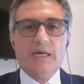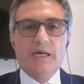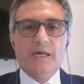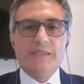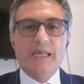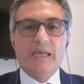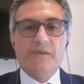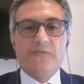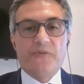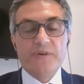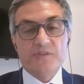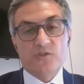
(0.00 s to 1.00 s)
They
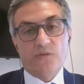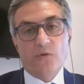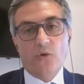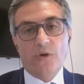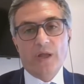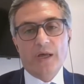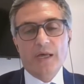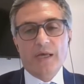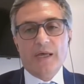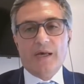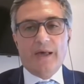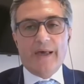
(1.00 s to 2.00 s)
first of all
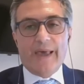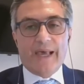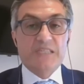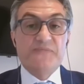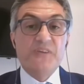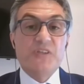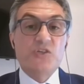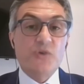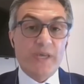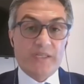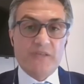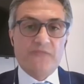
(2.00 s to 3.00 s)

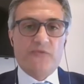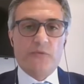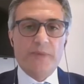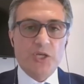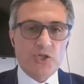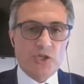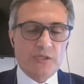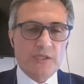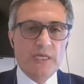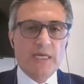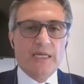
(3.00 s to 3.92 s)
exfiltrate information,